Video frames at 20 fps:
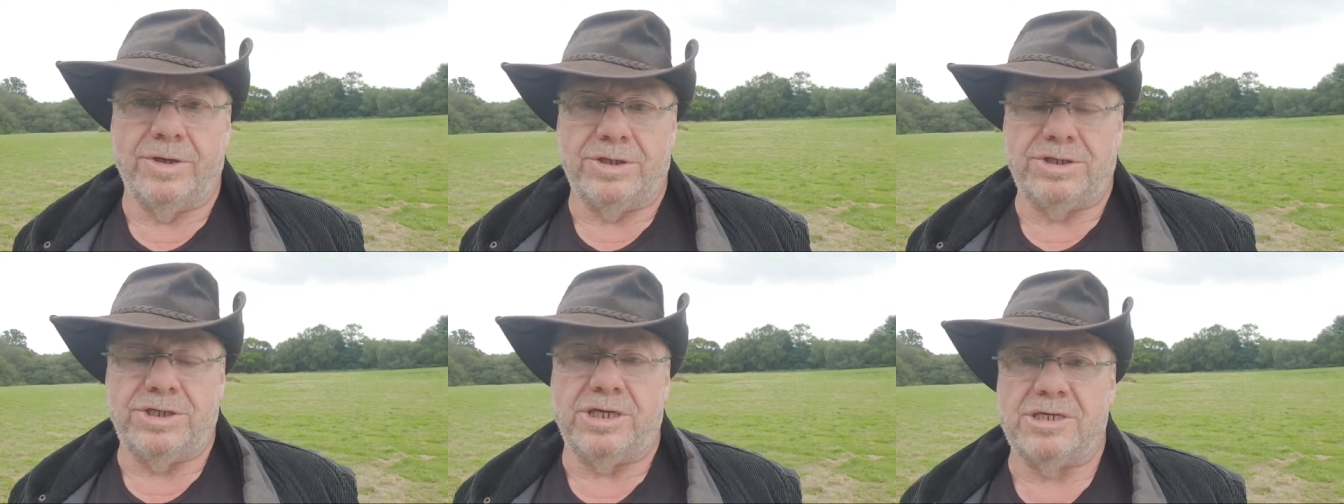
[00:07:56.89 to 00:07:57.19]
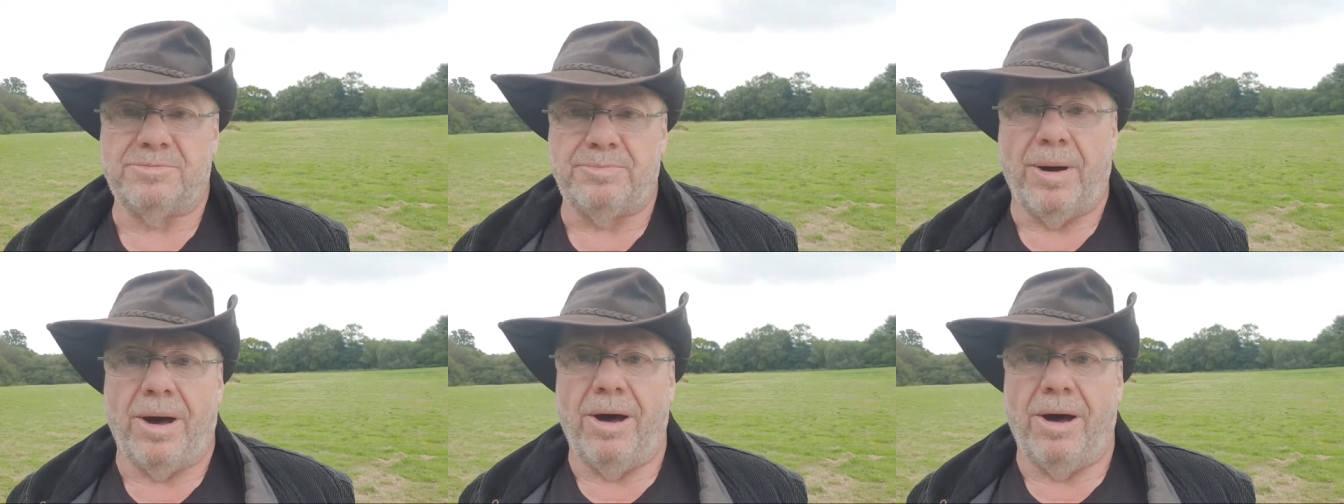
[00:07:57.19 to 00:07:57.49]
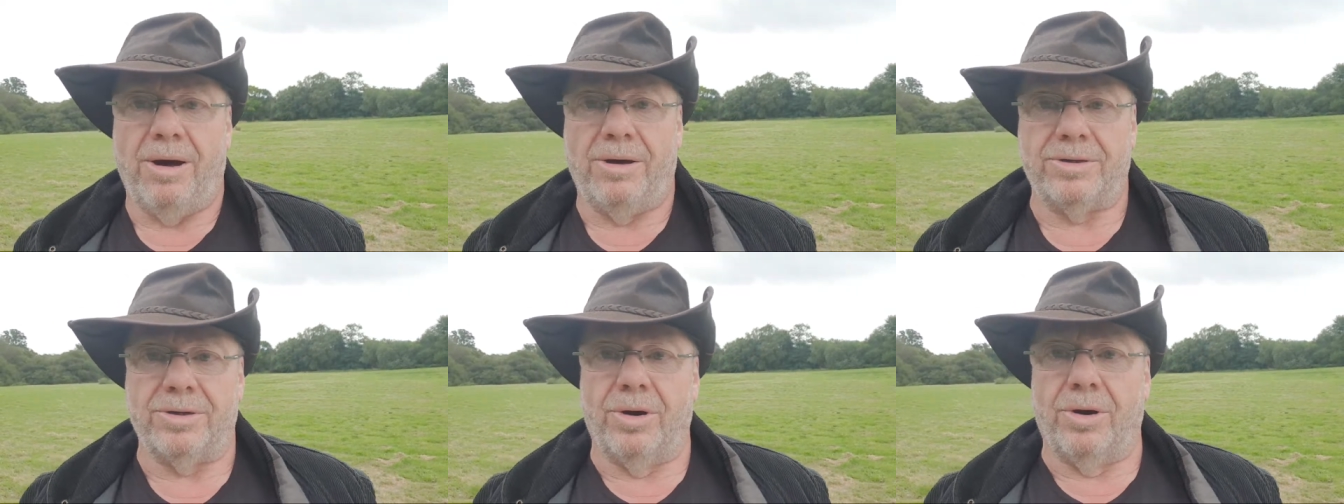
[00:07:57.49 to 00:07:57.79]
which is
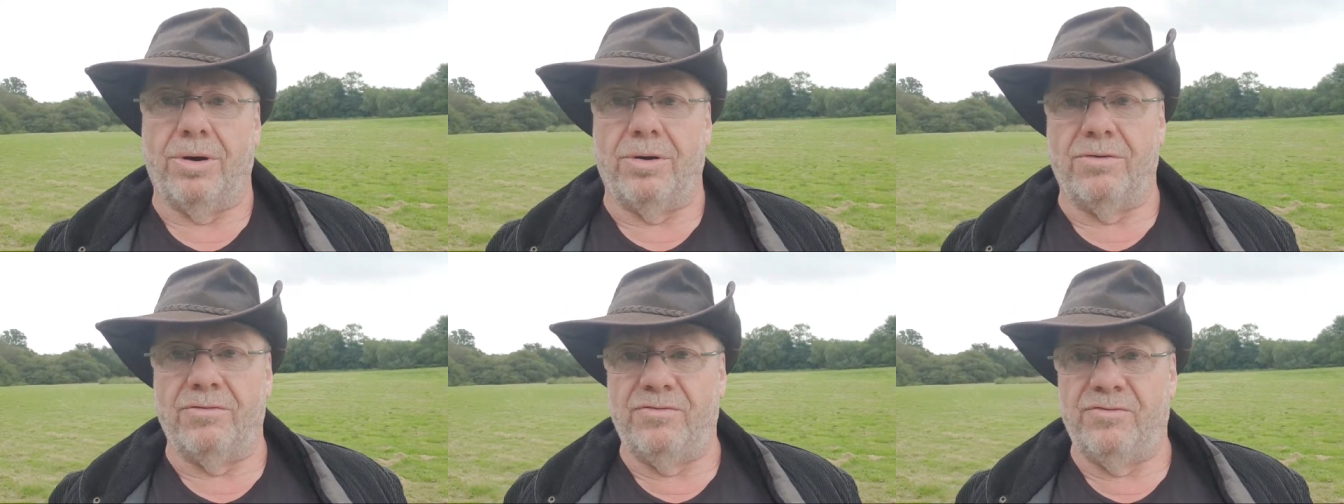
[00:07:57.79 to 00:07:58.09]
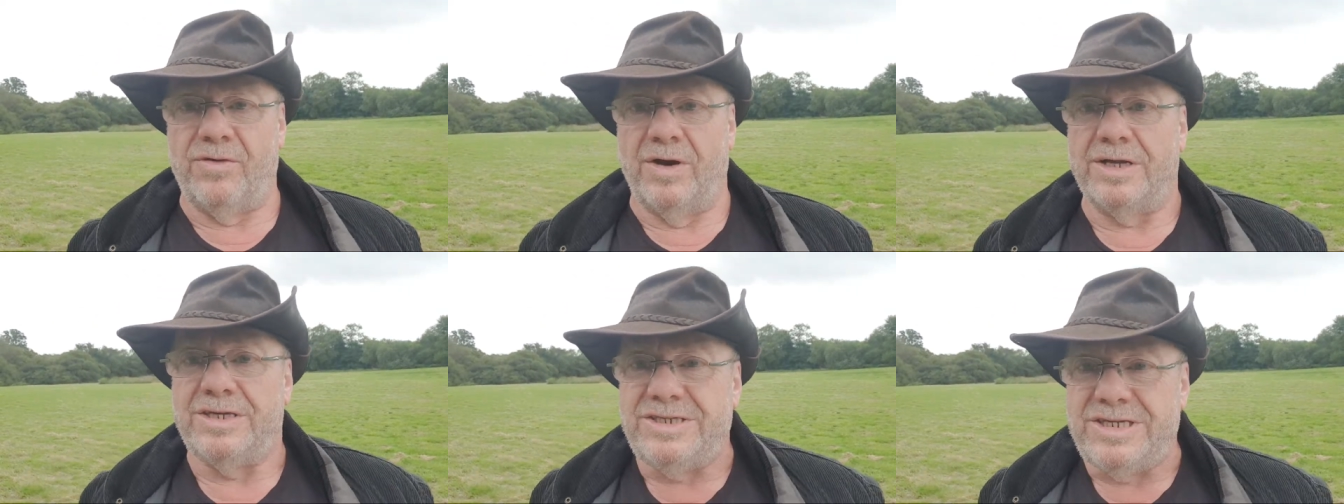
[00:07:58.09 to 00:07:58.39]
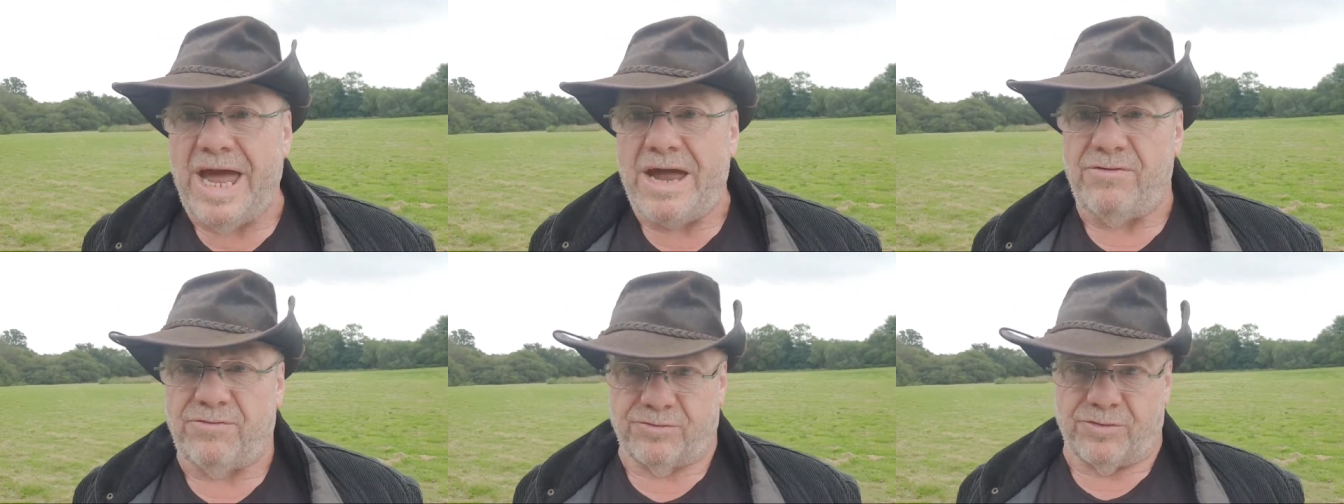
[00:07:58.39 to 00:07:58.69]
part of
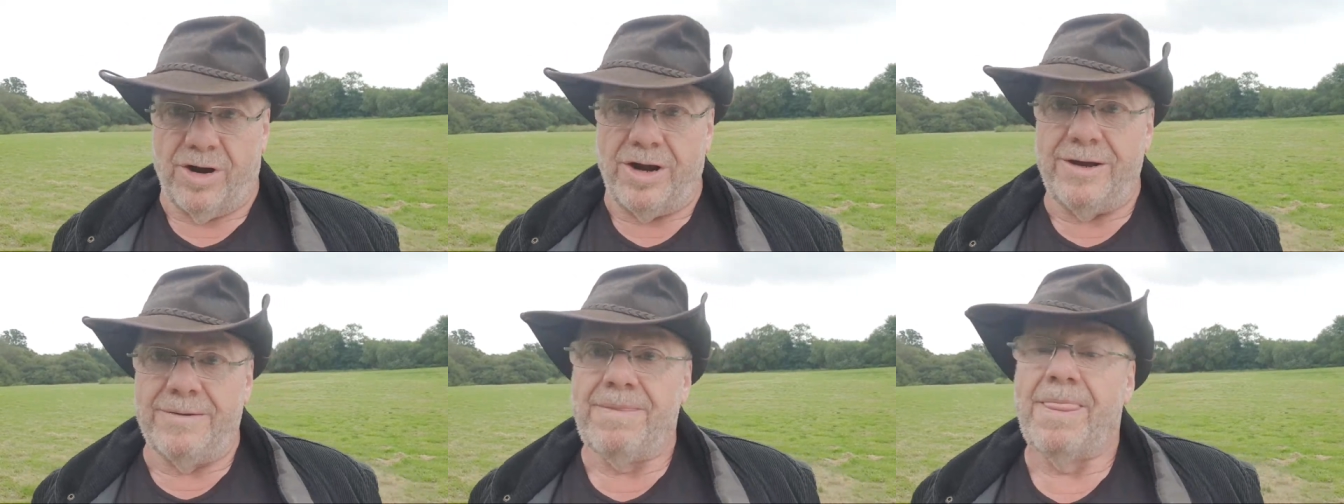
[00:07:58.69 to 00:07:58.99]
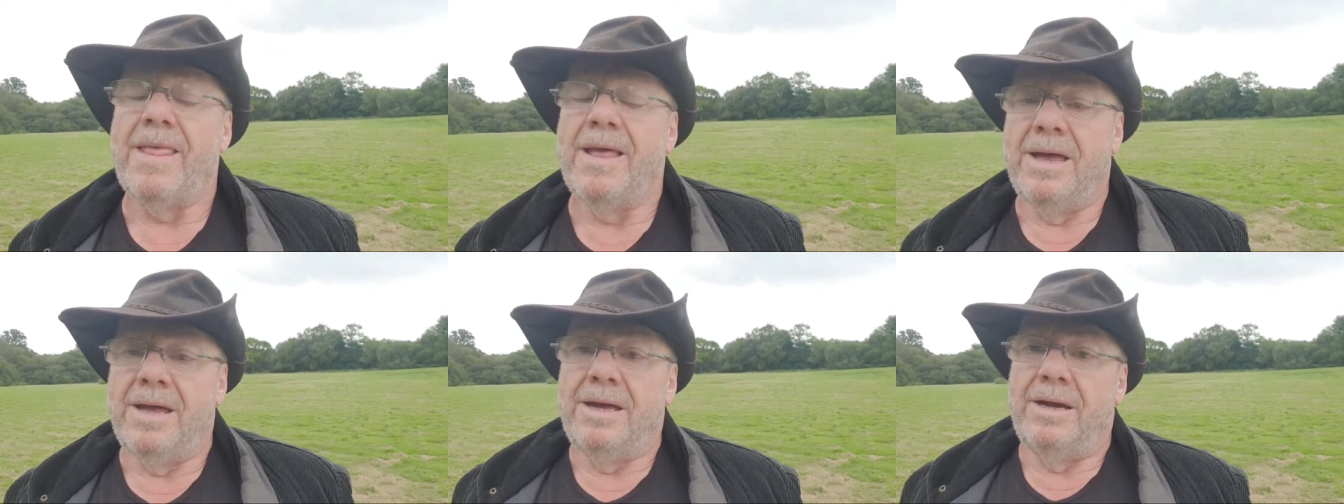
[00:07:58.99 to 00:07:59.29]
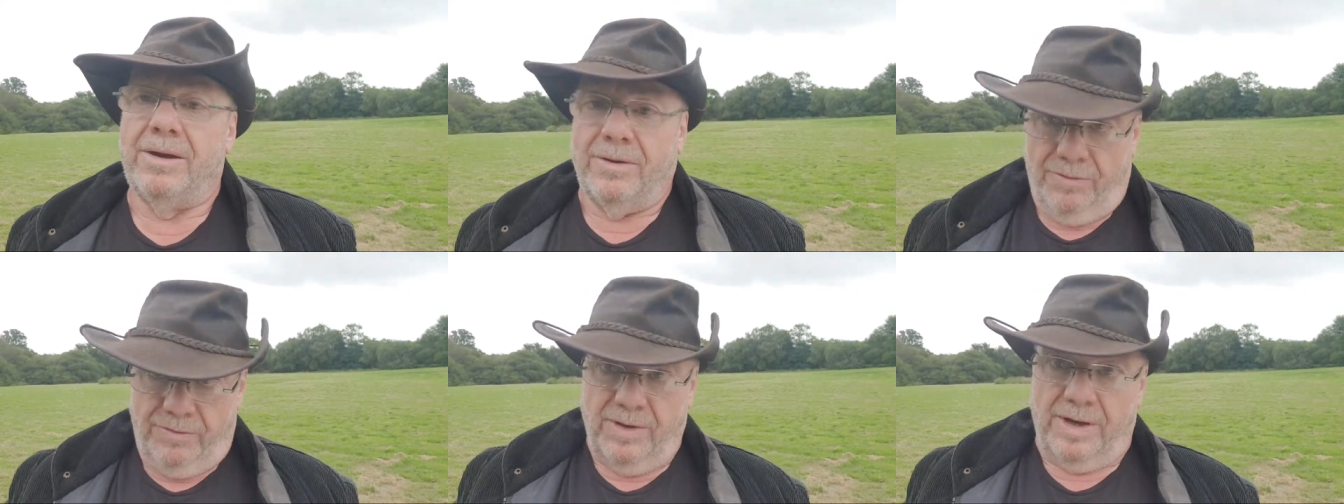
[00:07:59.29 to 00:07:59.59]
DEFRA,
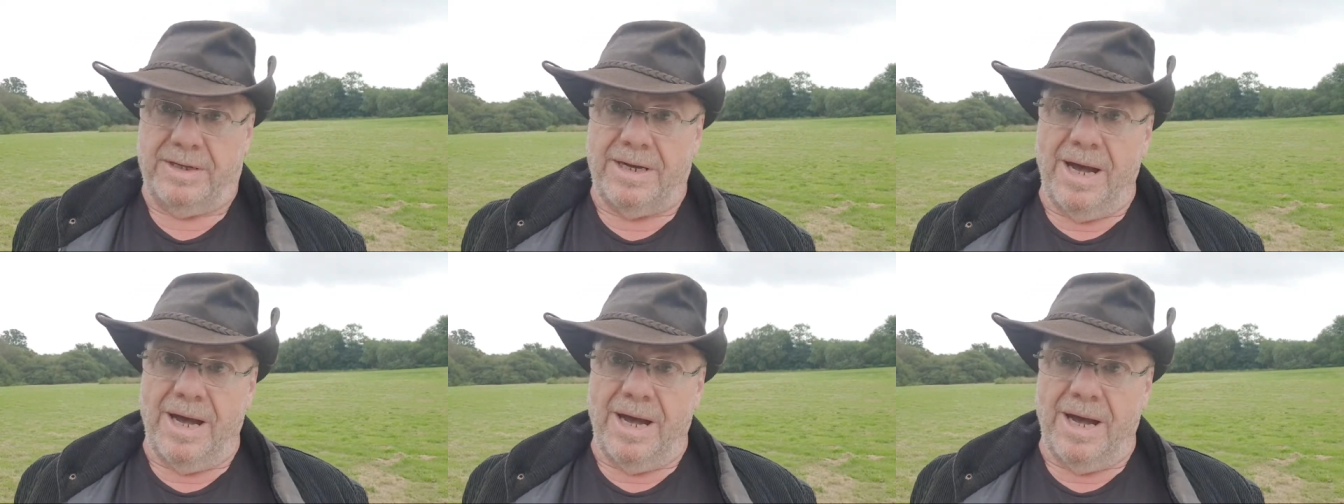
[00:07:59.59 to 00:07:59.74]
the